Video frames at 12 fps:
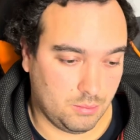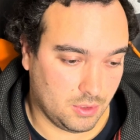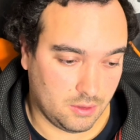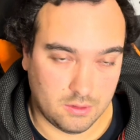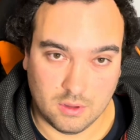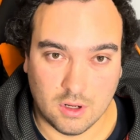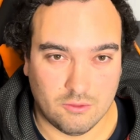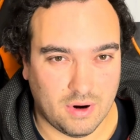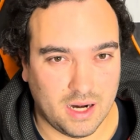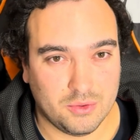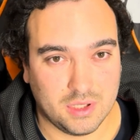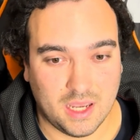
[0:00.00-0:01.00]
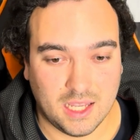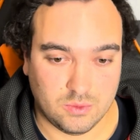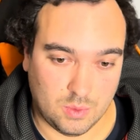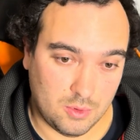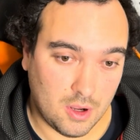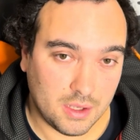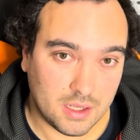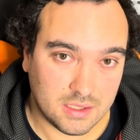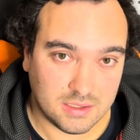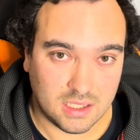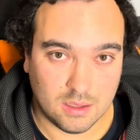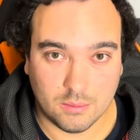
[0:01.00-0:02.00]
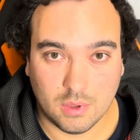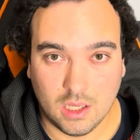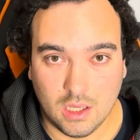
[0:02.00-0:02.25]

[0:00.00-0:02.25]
But right out the gates, we're probably going to see them,